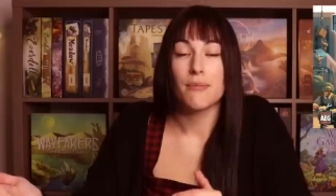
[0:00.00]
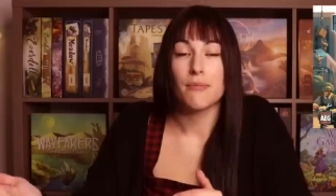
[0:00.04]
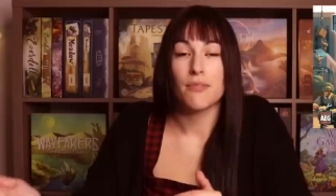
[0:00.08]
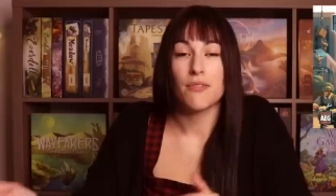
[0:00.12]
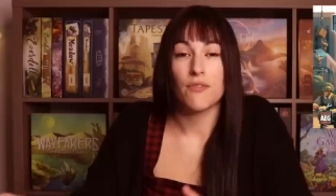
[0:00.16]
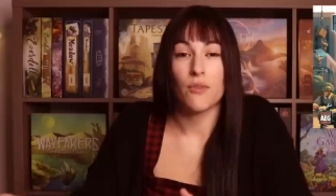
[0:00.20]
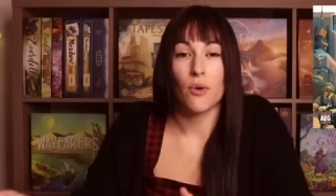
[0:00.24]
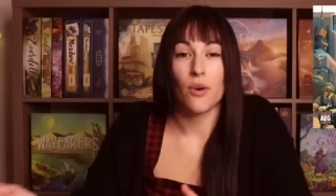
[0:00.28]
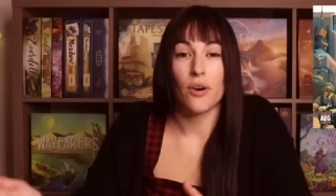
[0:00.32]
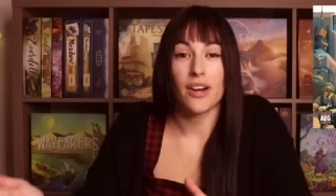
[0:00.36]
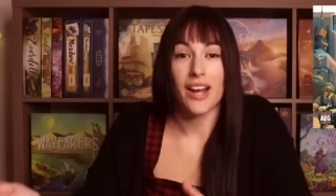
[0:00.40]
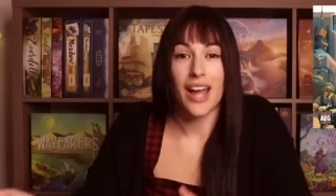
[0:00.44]

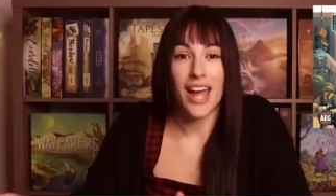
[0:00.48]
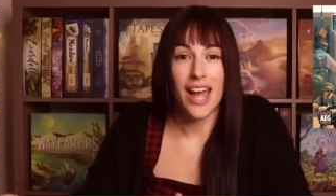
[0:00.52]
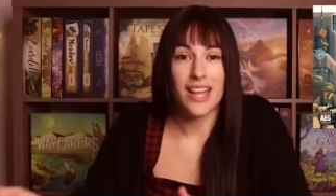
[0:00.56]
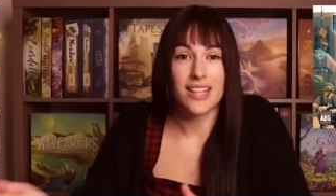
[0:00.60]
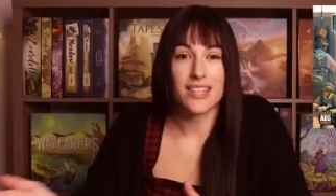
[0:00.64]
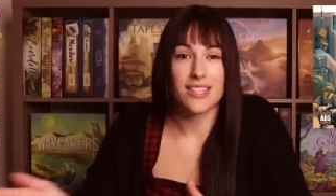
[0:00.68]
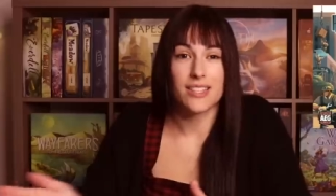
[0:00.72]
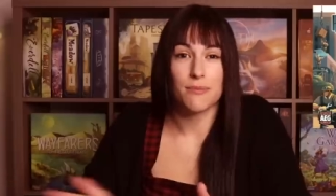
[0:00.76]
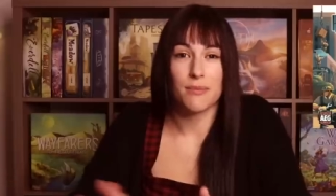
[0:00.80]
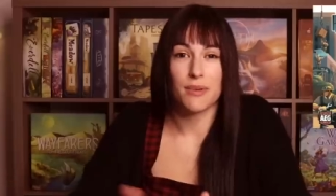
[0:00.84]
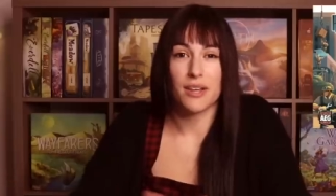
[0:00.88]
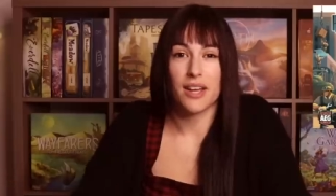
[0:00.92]
before it
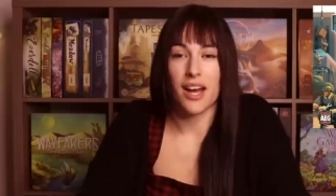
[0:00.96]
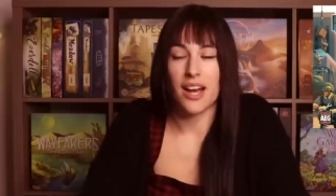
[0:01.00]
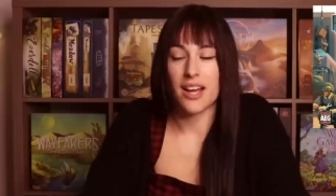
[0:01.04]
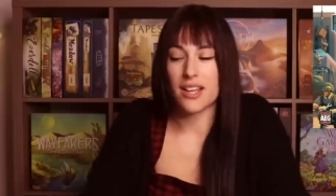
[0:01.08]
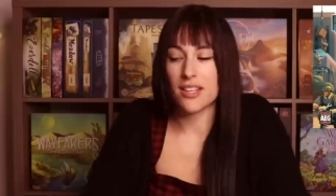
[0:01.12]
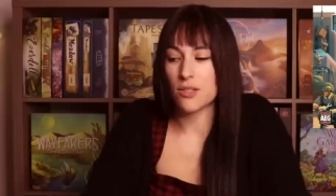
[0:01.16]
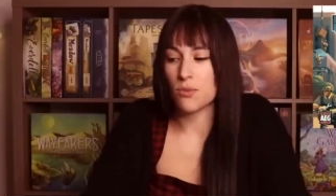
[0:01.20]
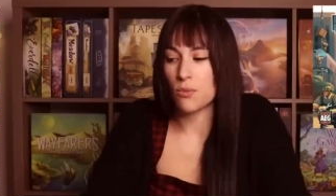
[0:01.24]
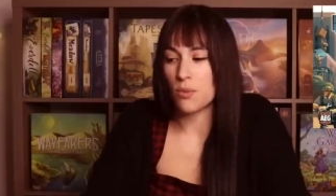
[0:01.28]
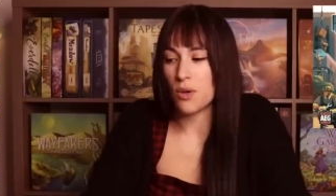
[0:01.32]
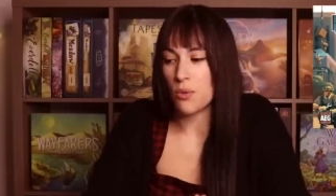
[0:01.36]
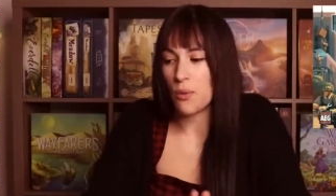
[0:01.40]
ends?
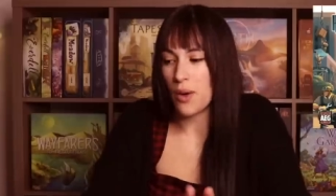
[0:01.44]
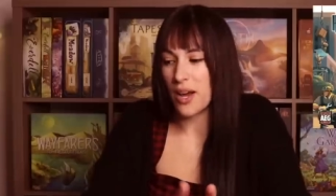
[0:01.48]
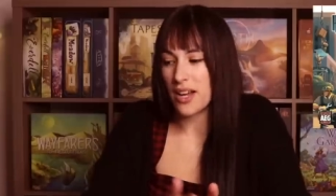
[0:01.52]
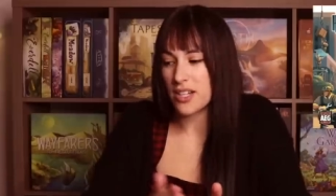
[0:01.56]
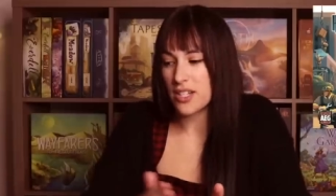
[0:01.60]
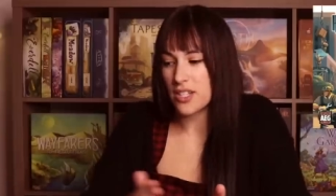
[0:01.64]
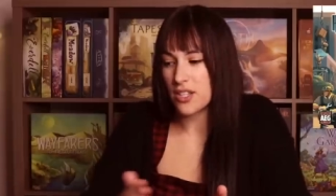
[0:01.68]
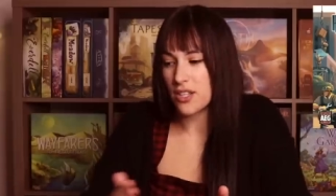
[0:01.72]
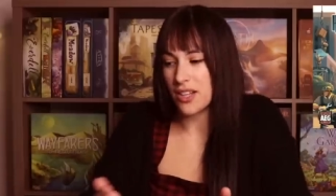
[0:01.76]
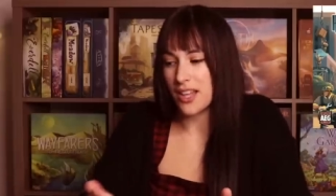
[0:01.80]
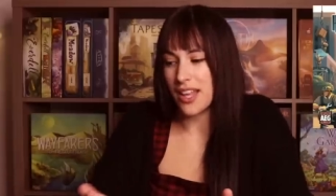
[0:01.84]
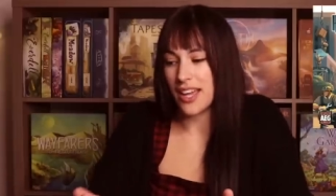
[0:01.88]
Because we went
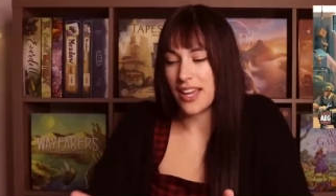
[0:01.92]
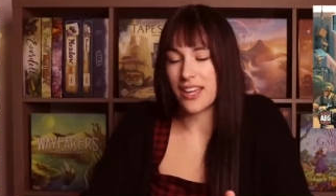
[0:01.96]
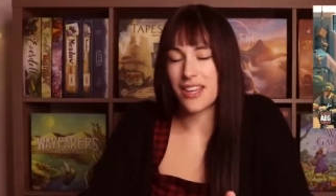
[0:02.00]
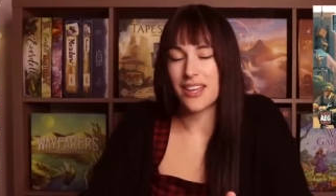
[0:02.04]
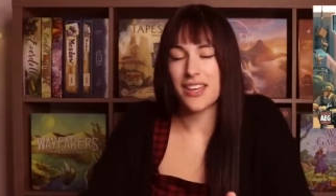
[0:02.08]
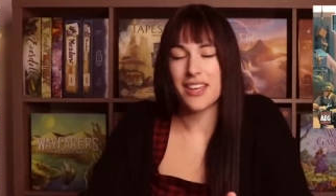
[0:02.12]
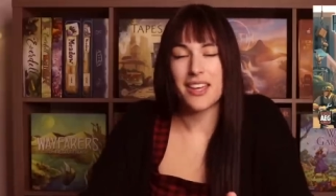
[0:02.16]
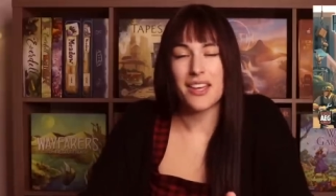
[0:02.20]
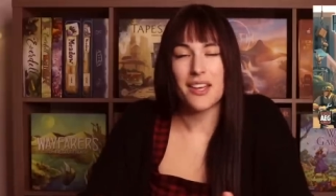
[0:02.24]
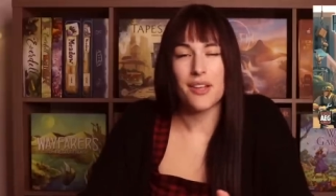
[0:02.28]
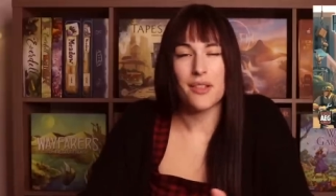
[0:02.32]
to like